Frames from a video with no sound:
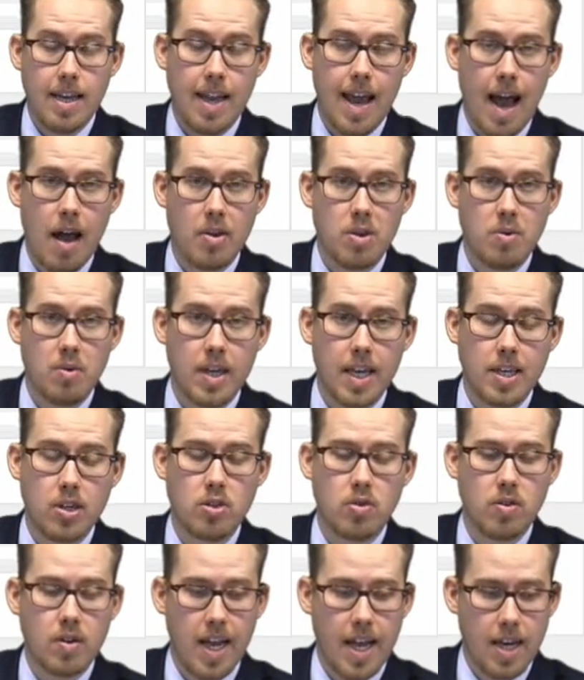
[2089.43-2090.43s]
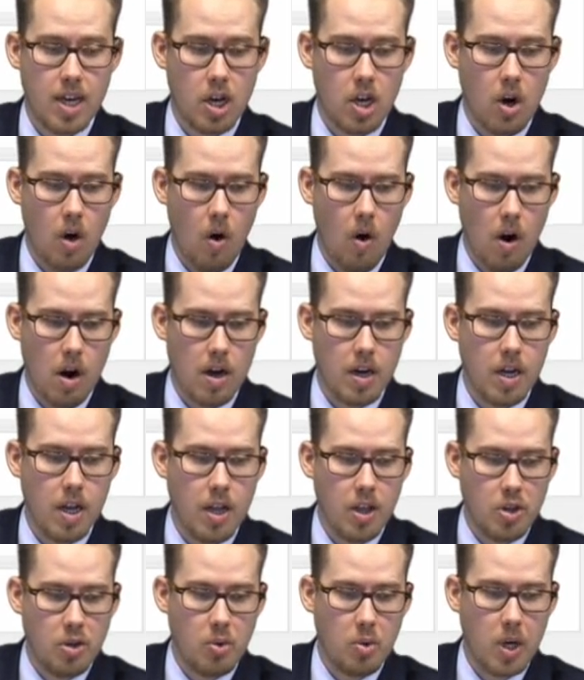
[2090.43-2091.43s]
Now you can create a cart.
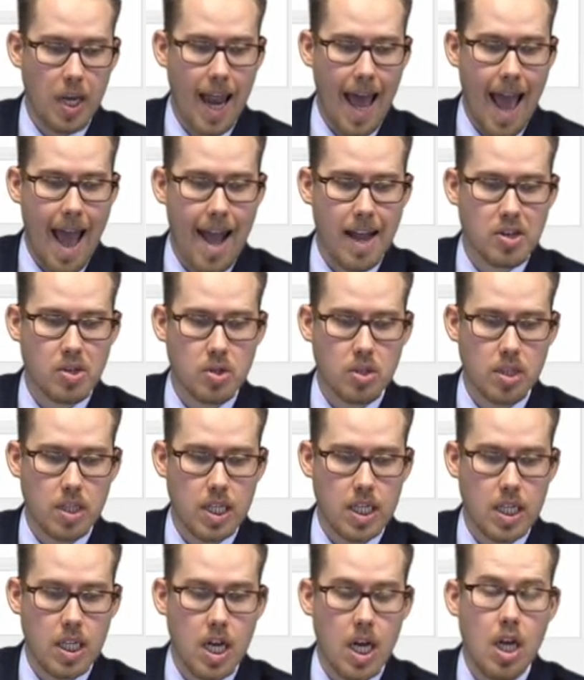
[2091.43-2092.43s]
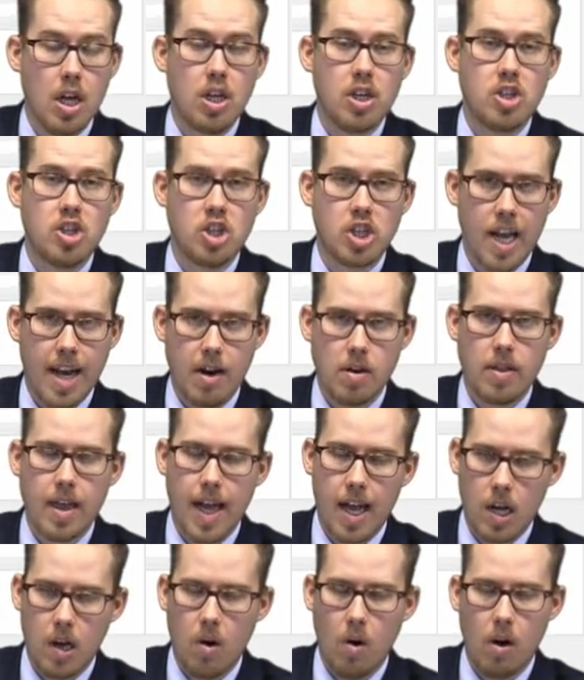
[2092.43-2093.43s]
You can actually share
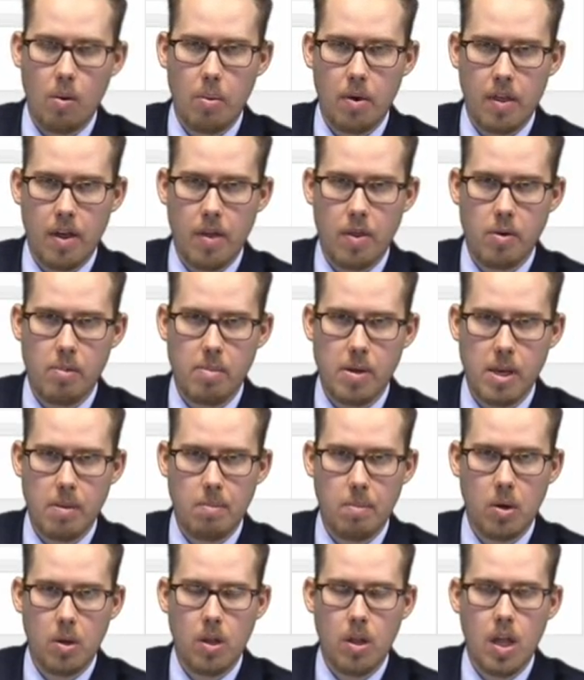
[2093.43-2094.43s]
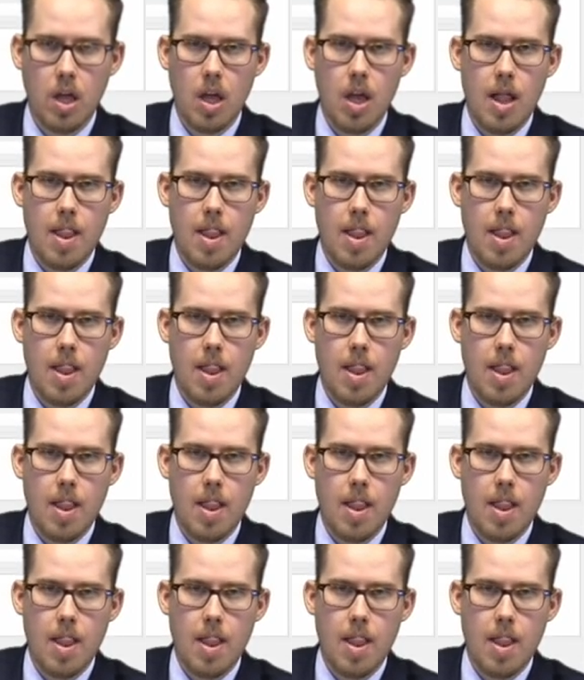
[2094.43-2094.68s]
that cart with other people.